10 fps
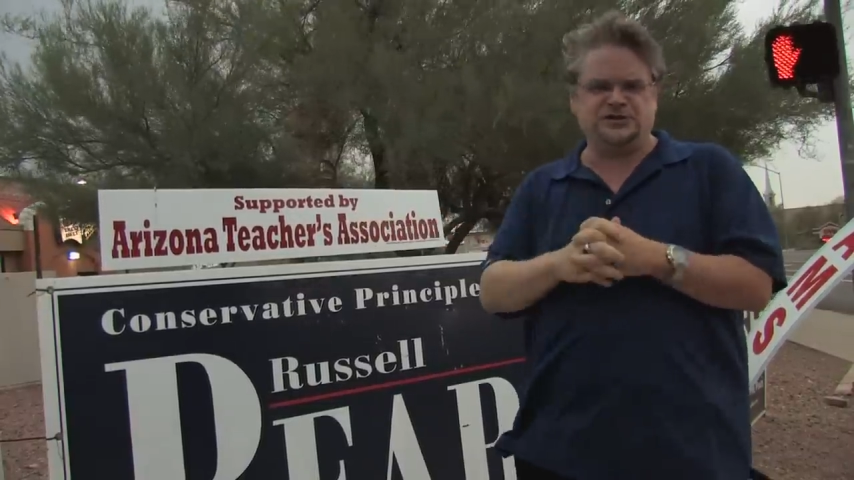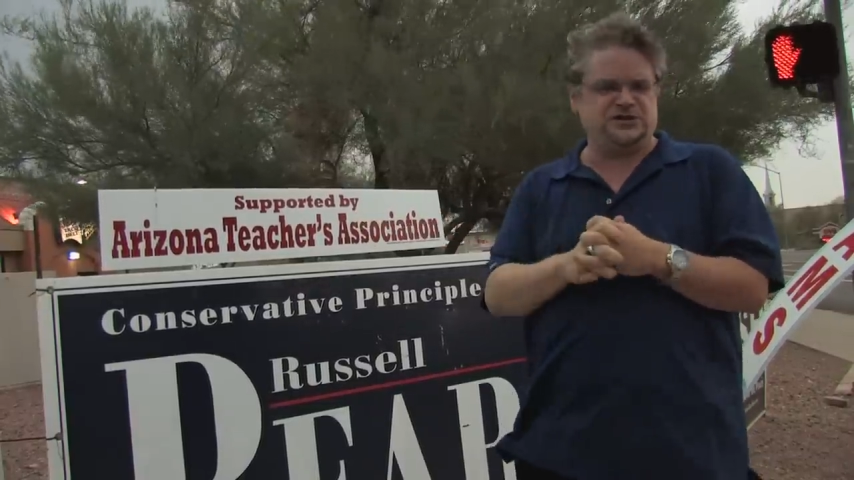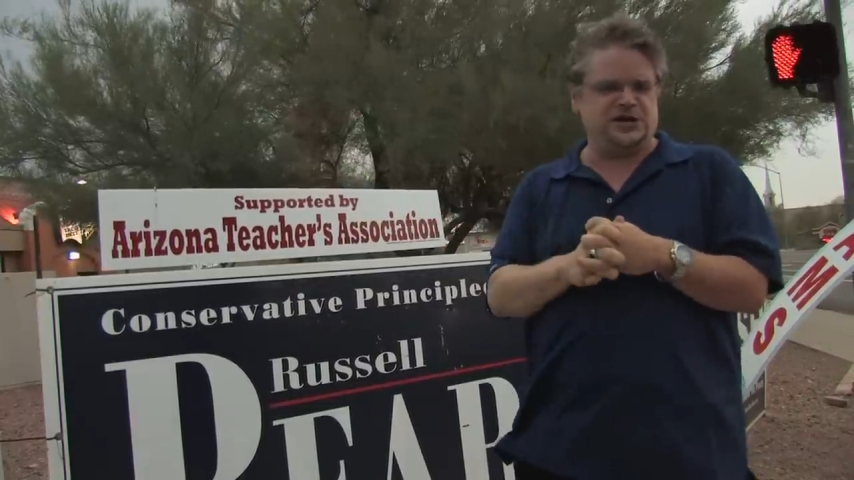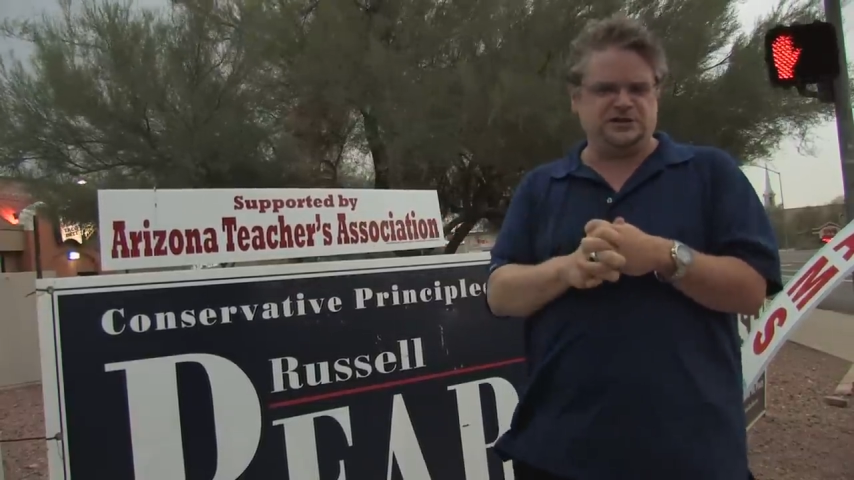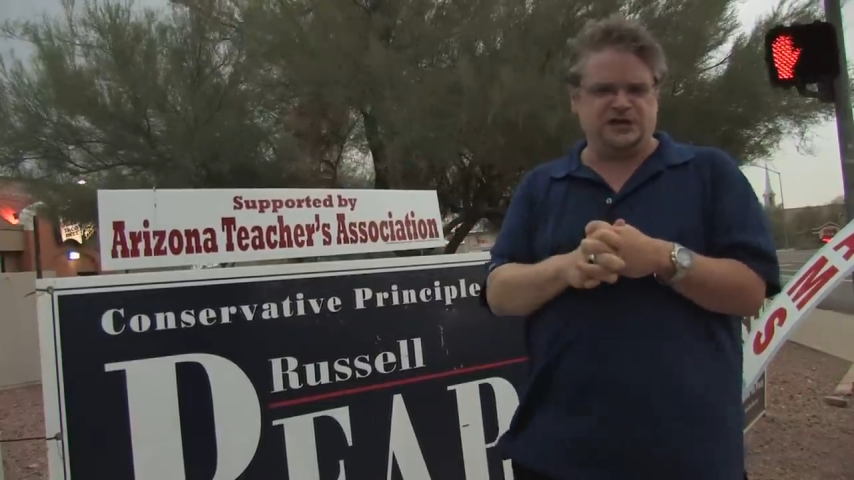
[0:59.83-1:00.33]

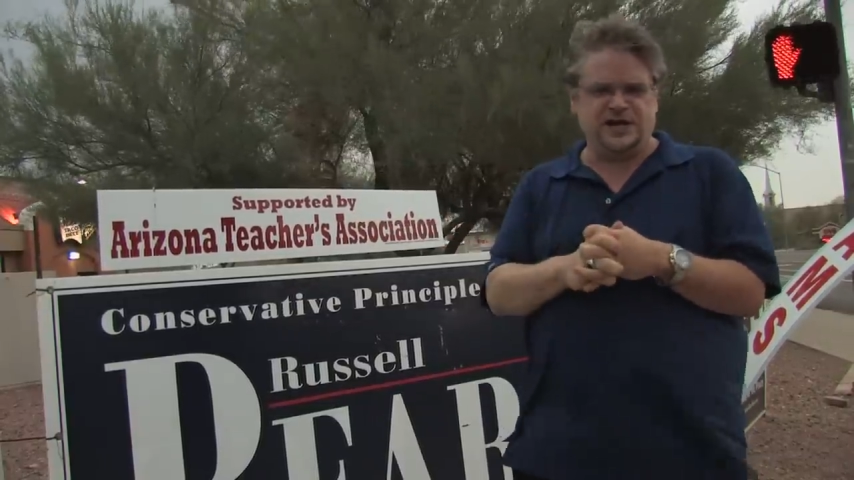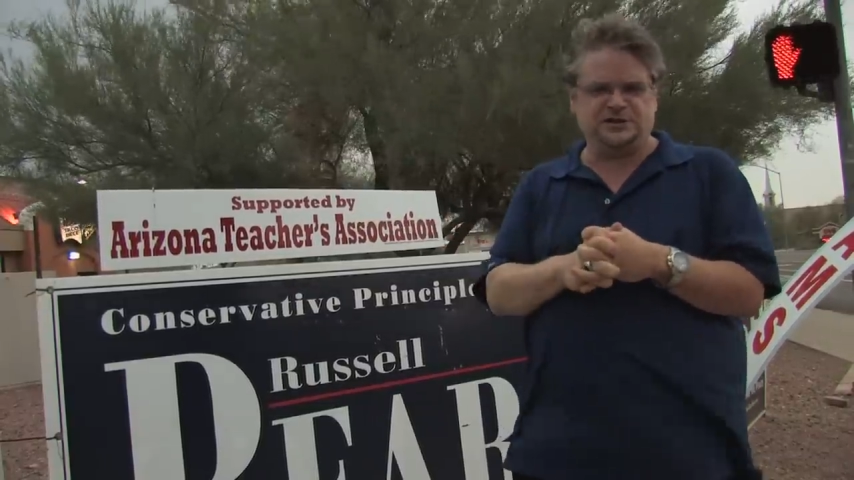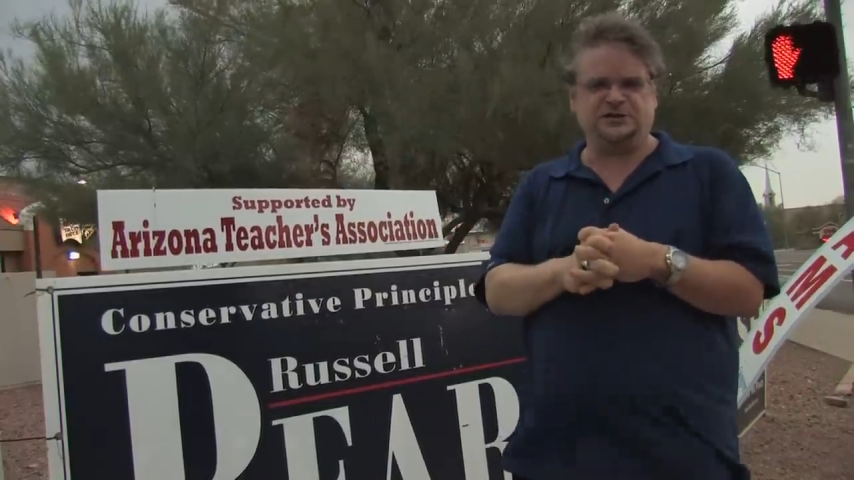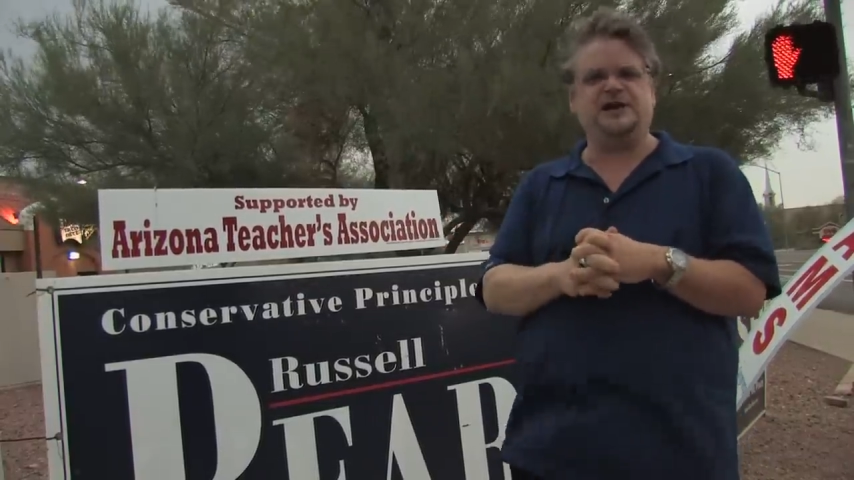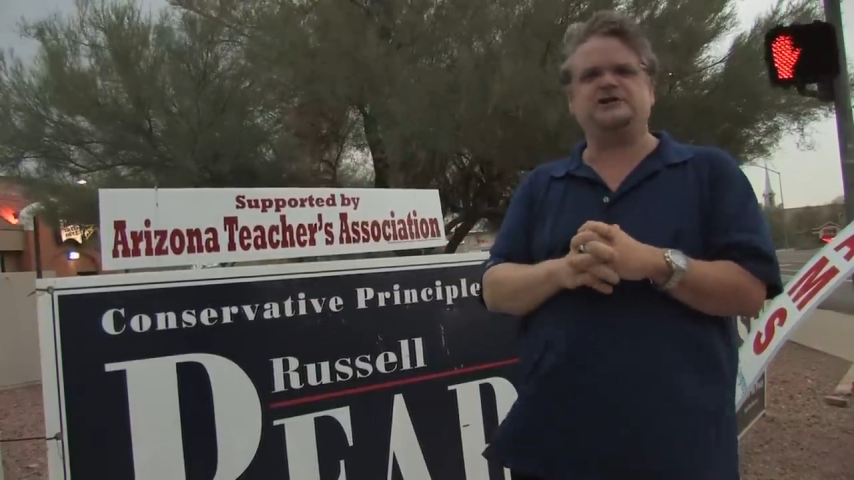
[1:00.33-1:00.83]

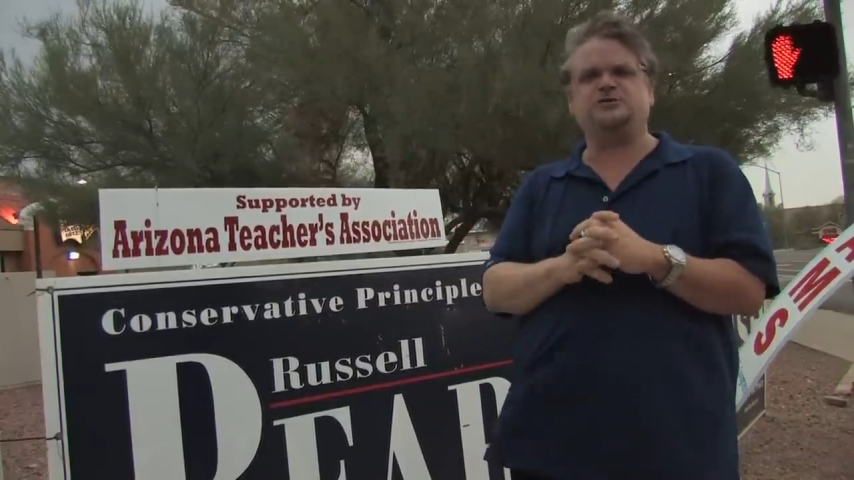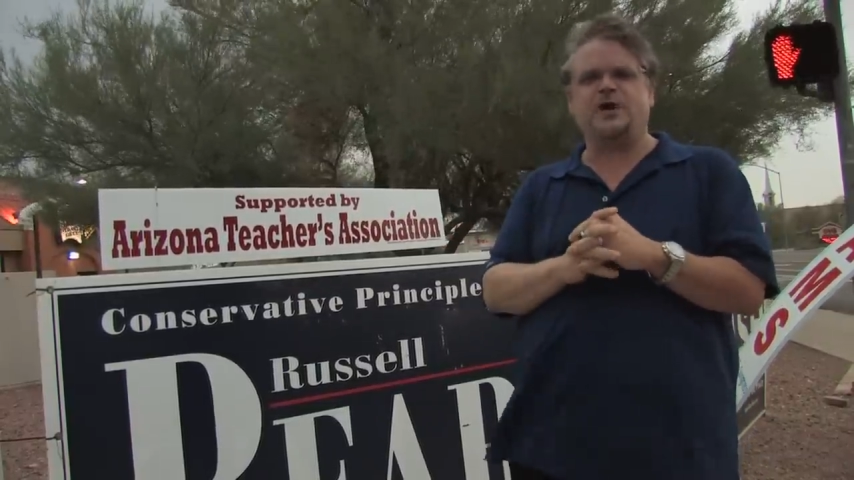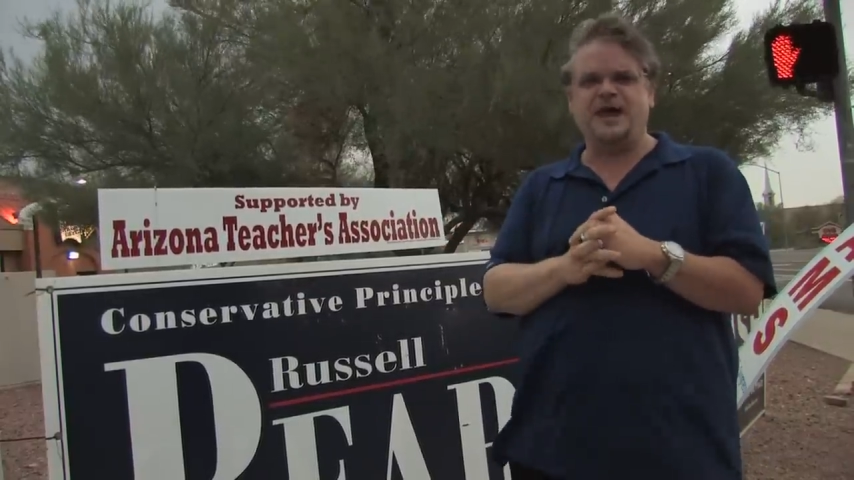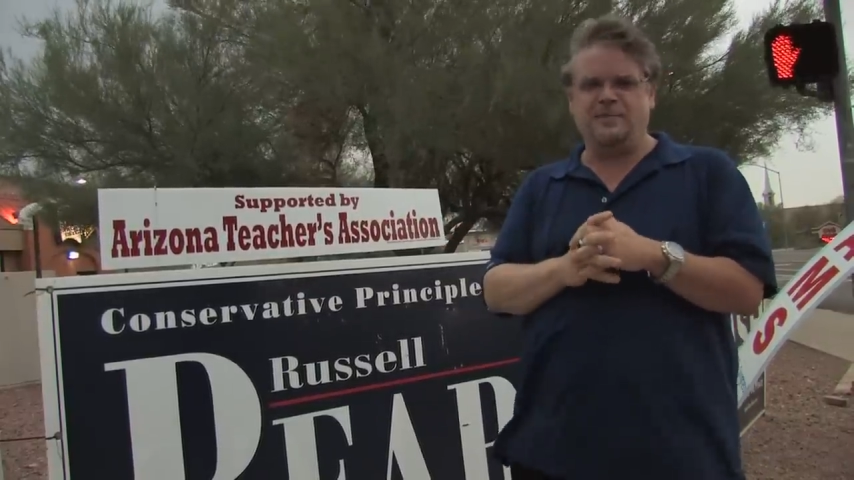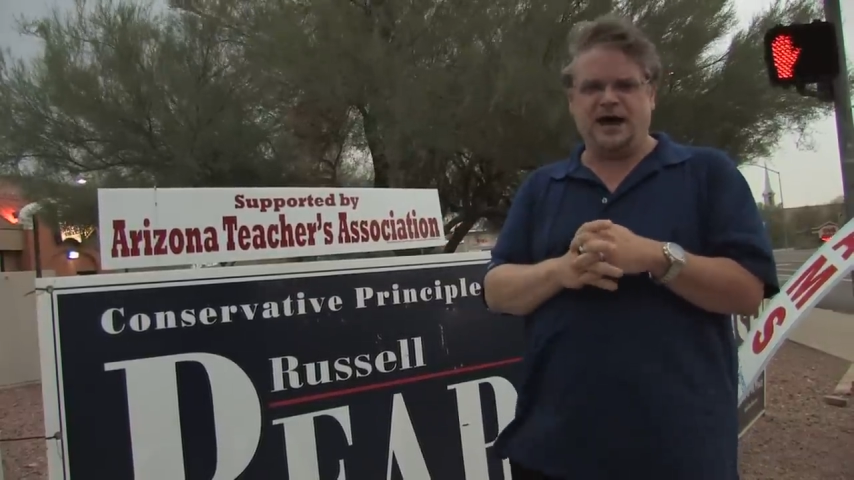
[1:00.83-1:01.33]
association in its
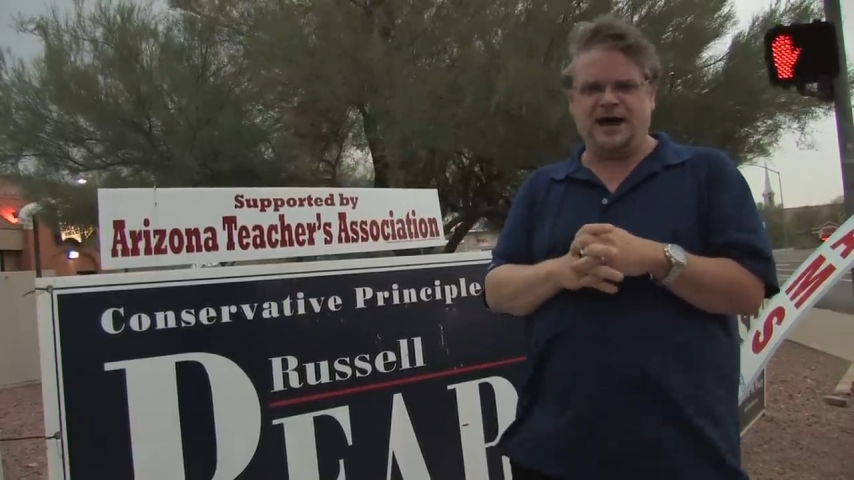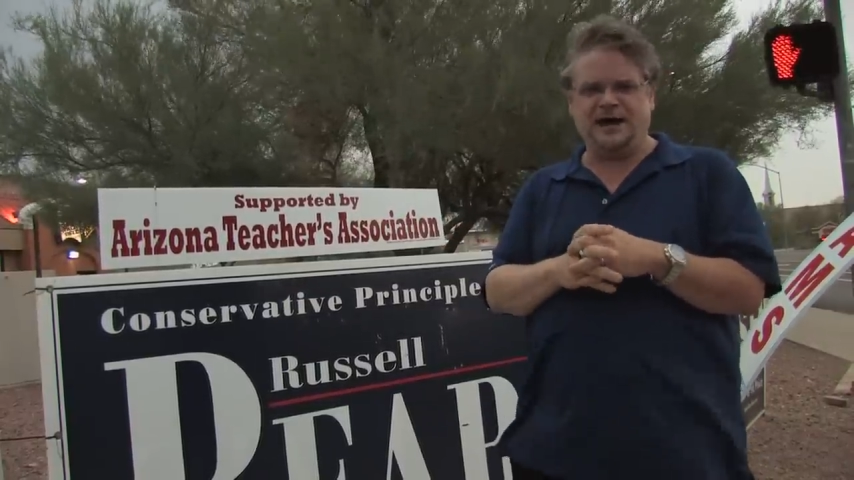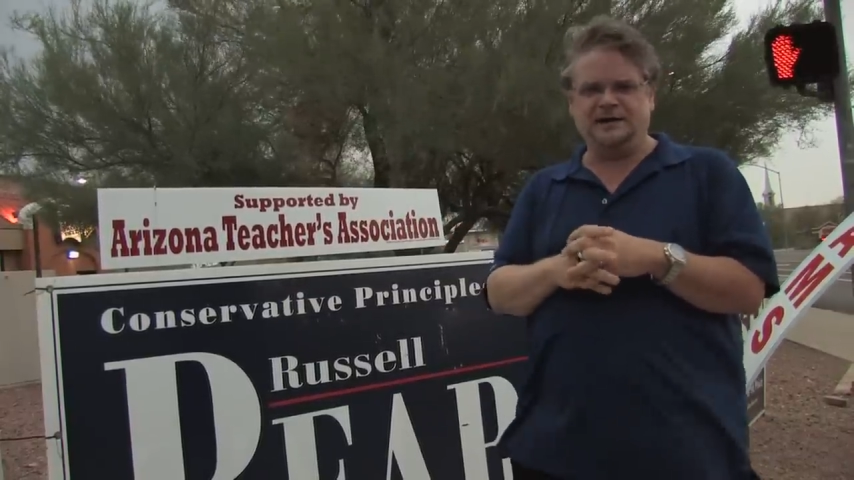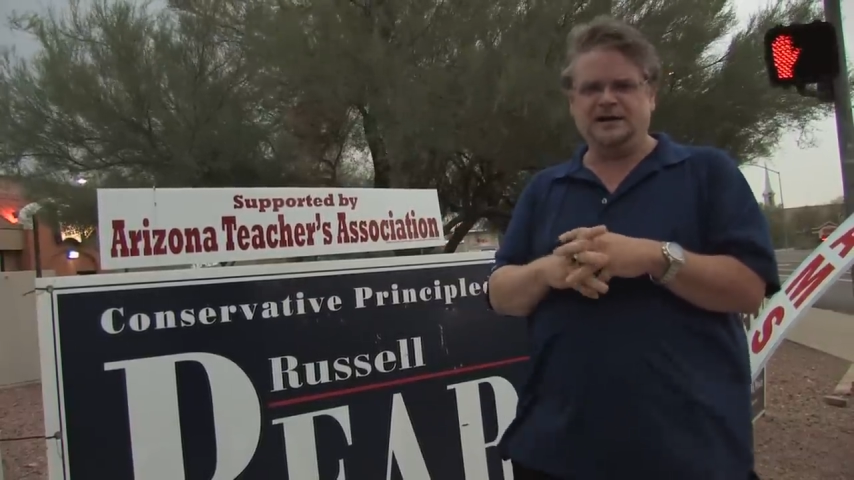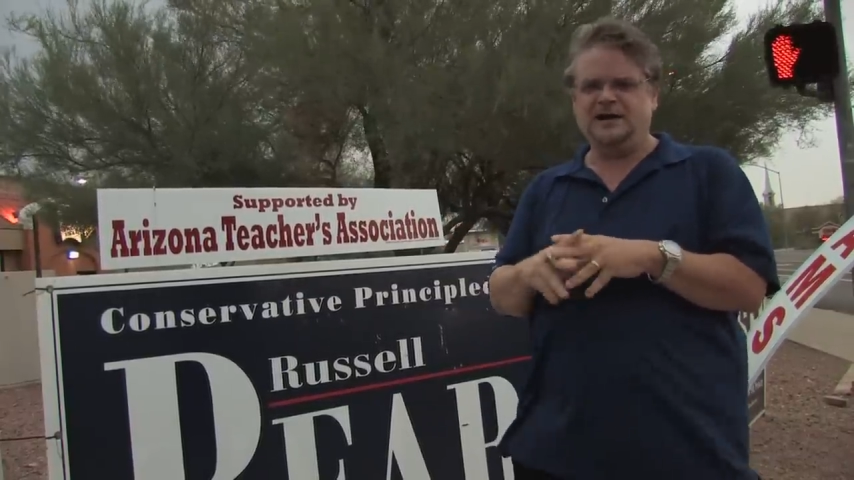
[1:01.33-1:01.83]
right mind